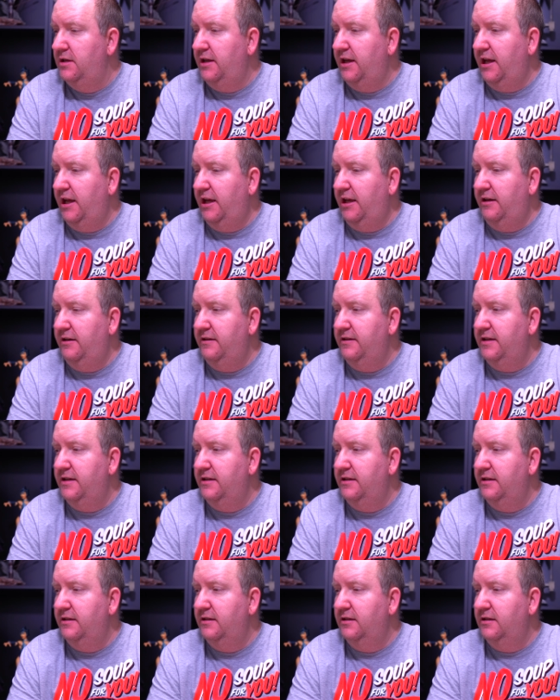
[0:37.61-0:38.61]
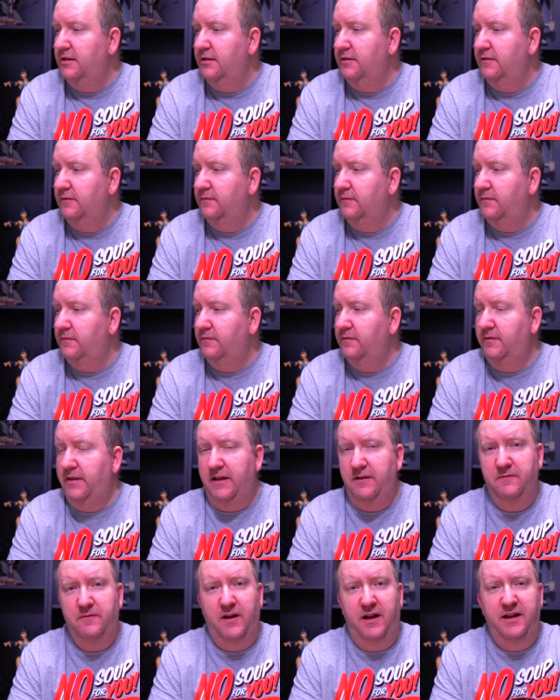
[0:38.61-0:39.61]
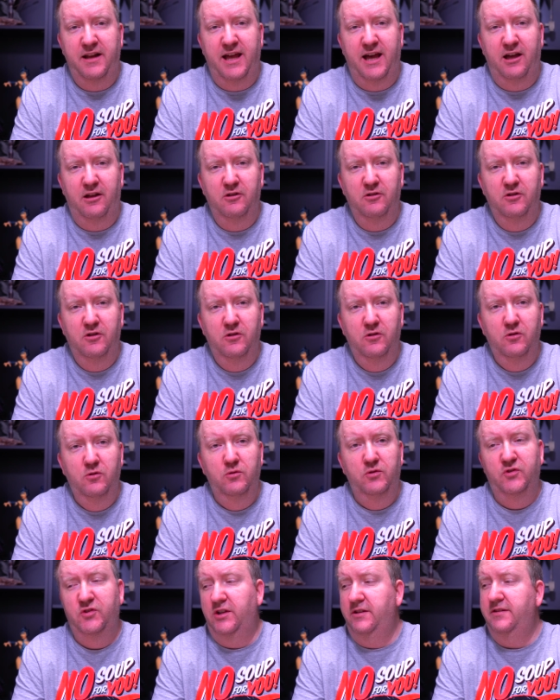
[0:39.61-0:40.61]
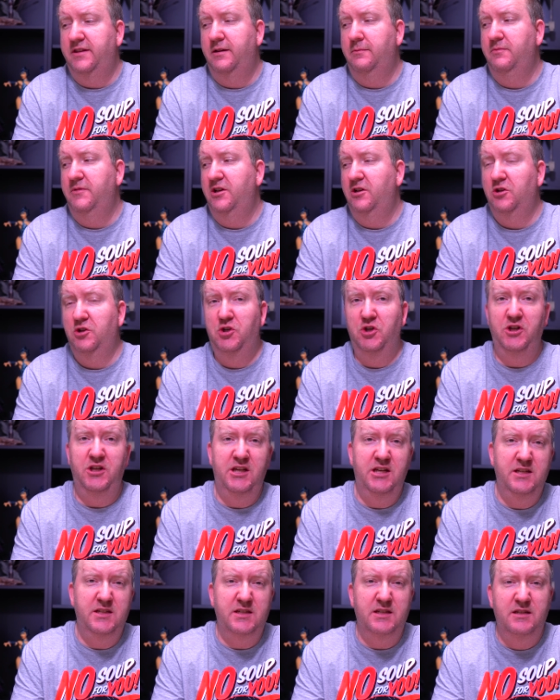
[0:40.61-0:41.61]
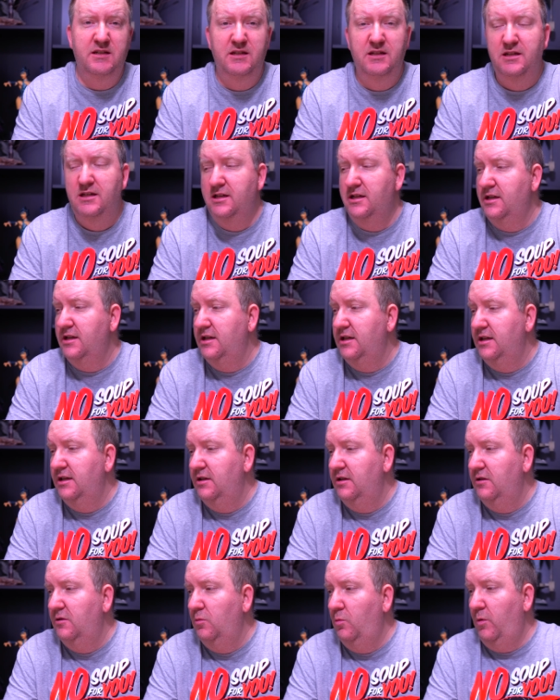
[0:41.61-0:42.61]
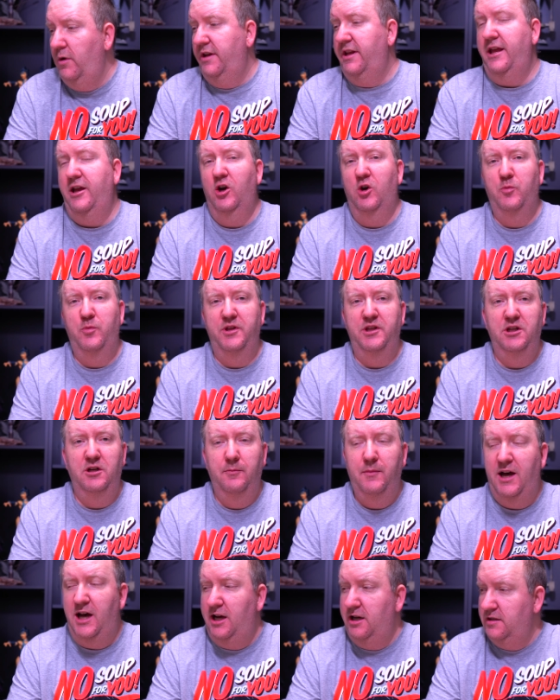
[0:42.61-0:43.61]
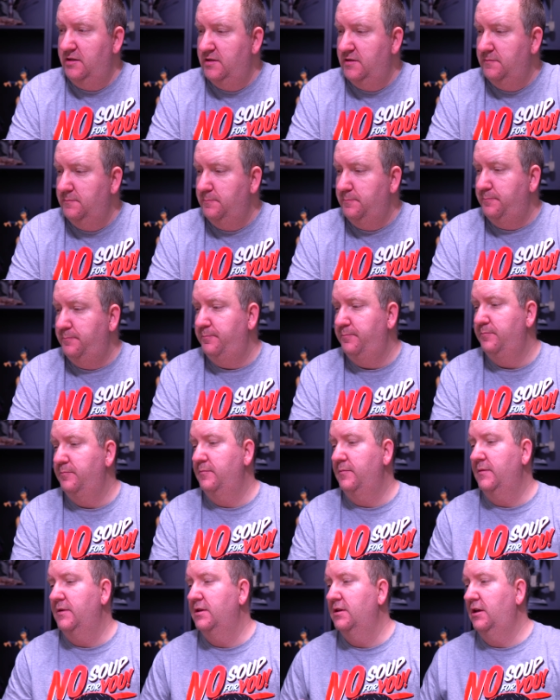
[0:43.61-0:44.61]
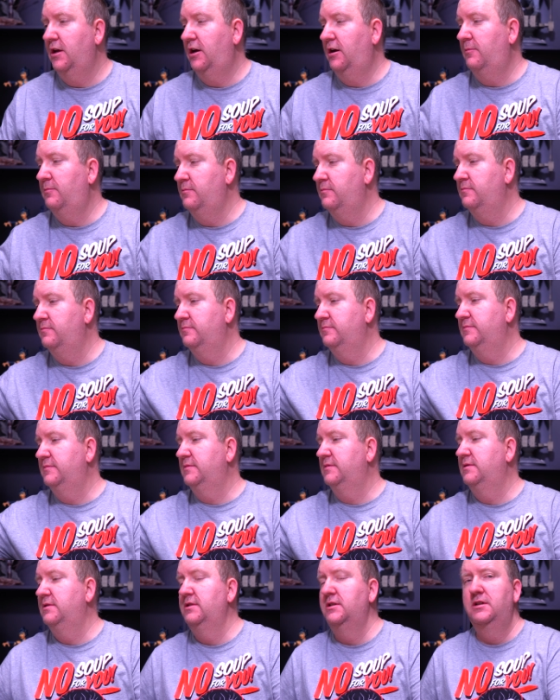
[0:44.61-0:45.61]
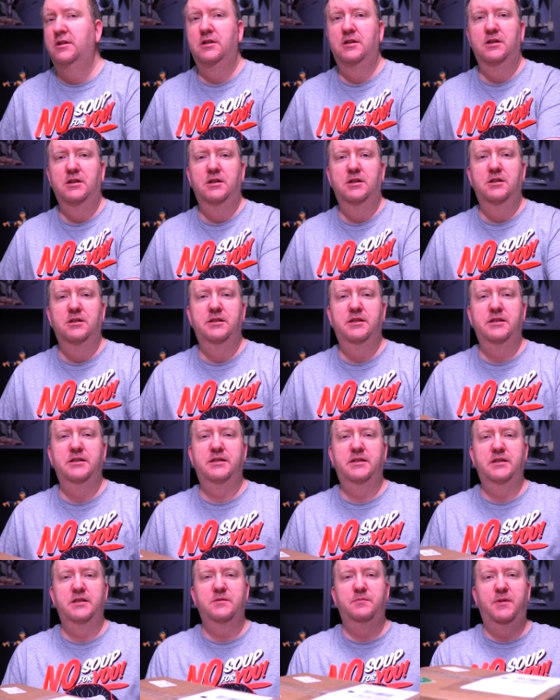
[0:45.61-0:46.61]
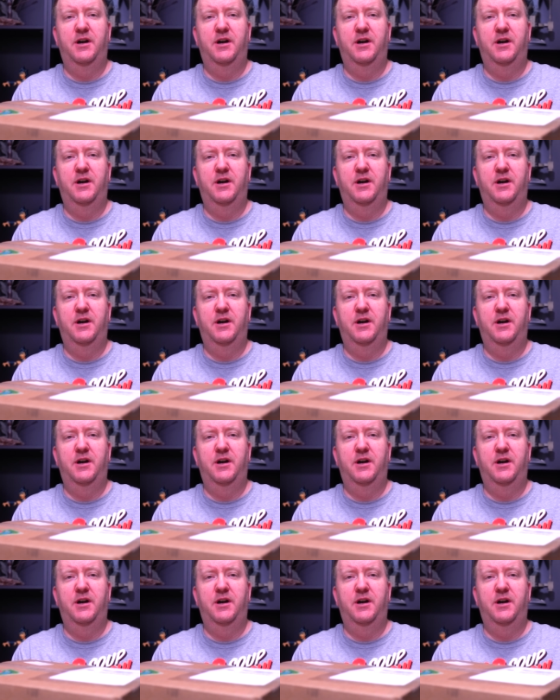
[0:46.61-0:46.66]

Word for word: and they find out who sent them their goodies when they open their box. Um, this is